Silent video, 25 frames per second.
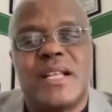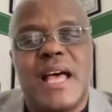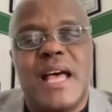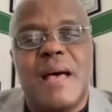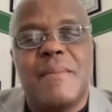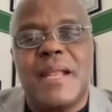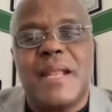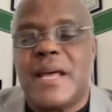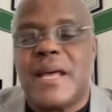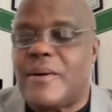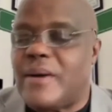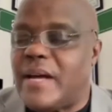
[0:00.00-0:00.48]

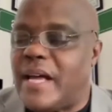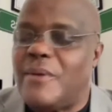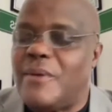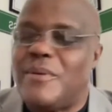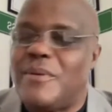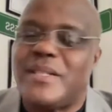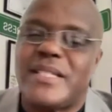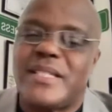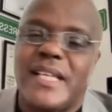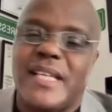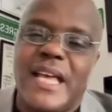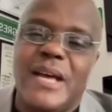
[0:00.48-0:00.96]
I mean,
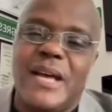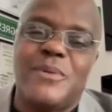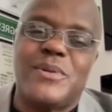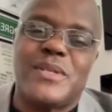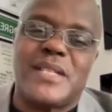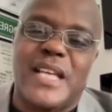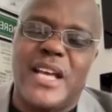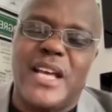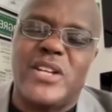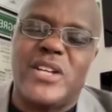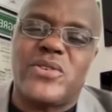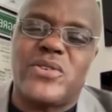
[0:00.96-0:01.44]
it
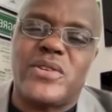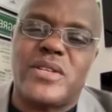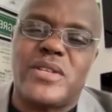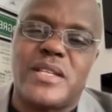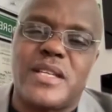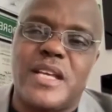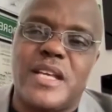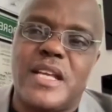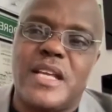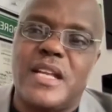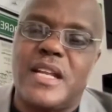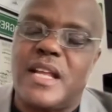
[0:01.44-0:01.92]
was
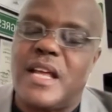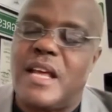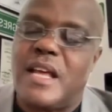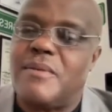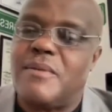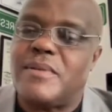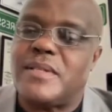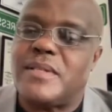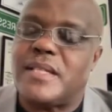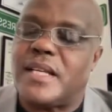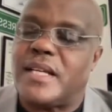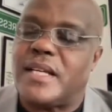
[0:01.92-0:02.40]
interesting.
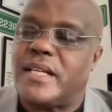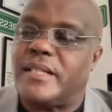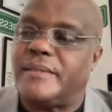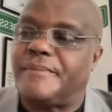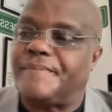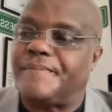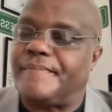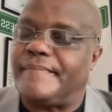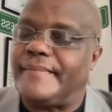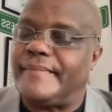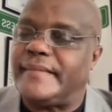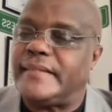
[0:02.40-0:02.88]
It was
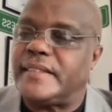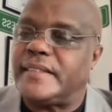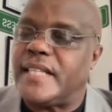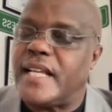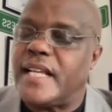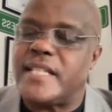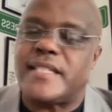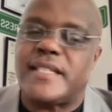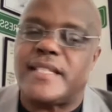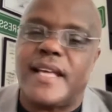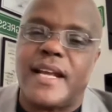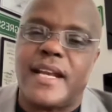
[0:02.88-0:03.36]

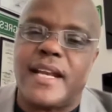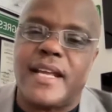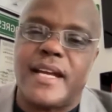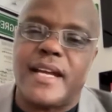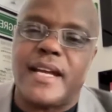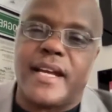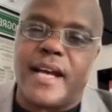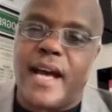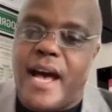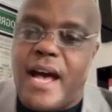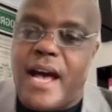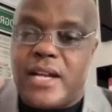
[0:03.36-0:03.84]
a study
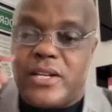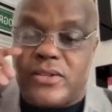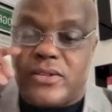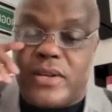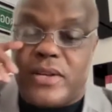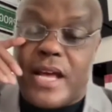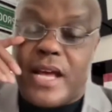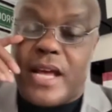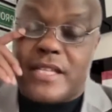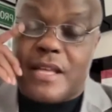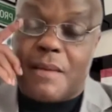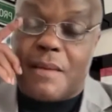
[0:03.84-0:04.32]
in
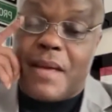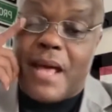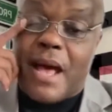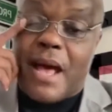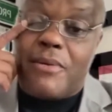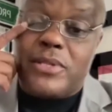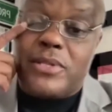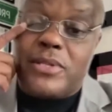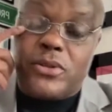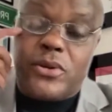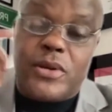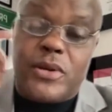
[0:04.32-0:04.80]
contrast. I mean,
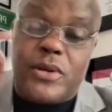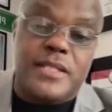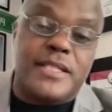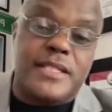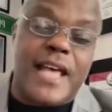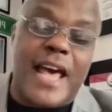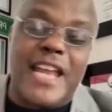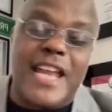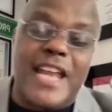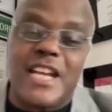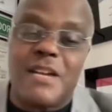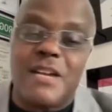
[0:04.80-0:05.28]
I was so
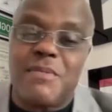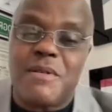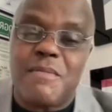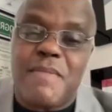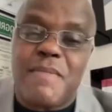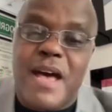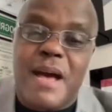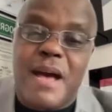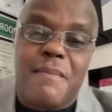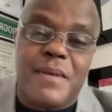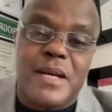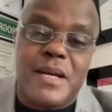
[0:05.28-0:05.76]
excited to be
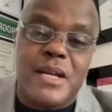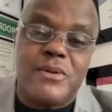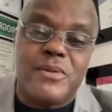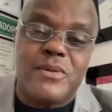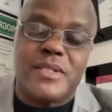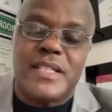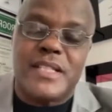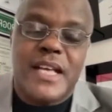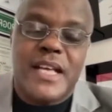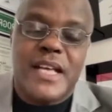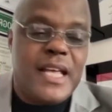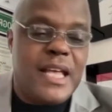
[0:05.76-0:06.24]
back, but it
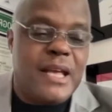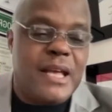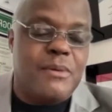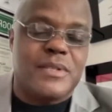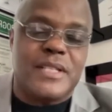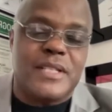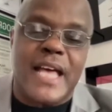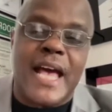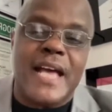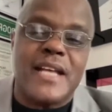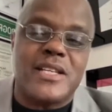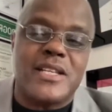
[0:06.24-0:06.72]
was
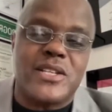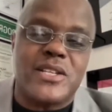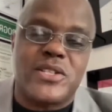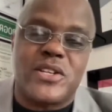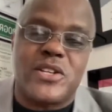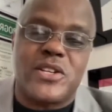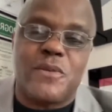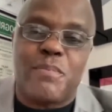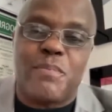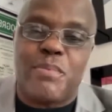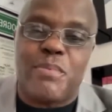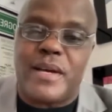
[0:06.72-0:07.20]
anxious
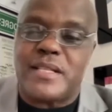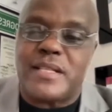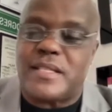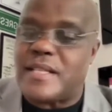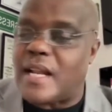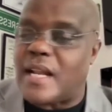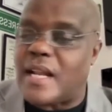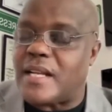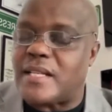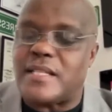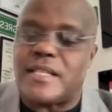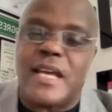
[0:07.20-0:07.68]
and
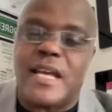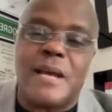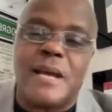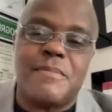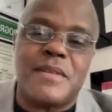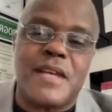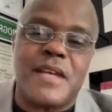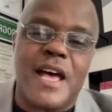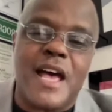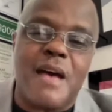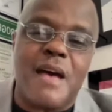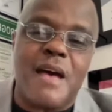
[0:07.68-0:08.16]
depressing at the same
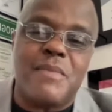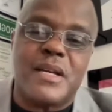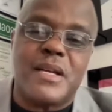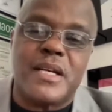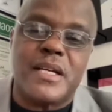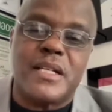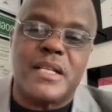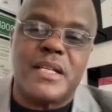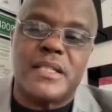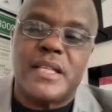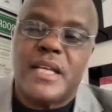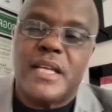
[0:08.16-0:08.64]
time
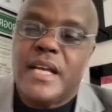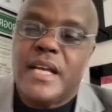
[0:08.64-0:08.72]
because